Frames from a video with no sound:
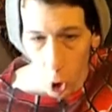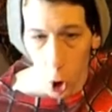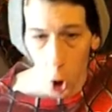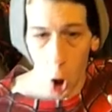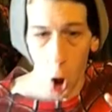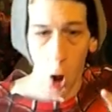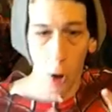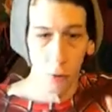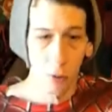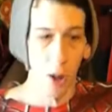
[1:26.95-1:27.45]

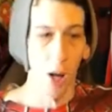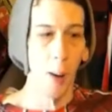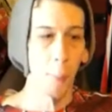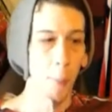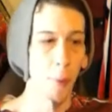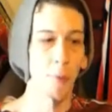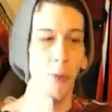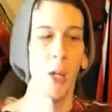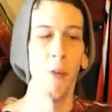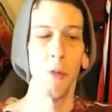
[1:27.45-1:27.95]
on top
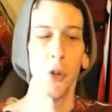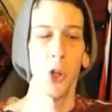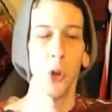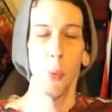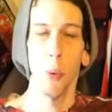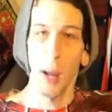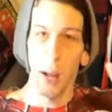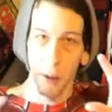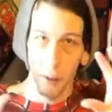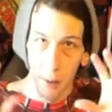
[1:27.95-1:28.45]
of giving
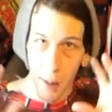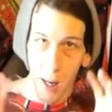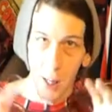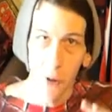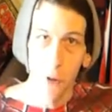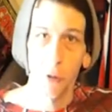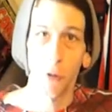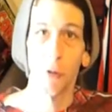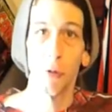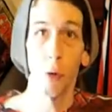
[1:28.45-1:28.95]
you a
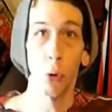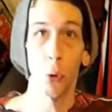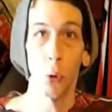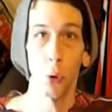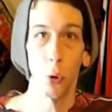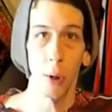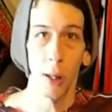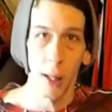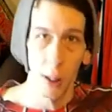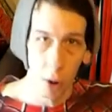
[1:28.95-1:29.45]
nice,
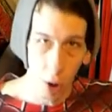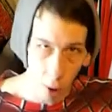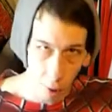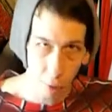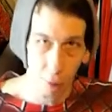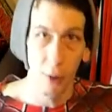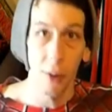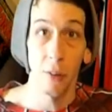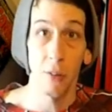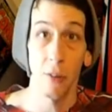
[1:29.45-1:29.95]
full, and
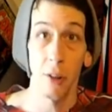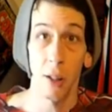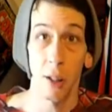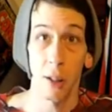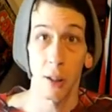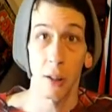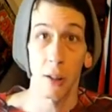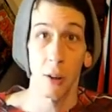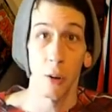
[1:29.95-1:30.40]
authentic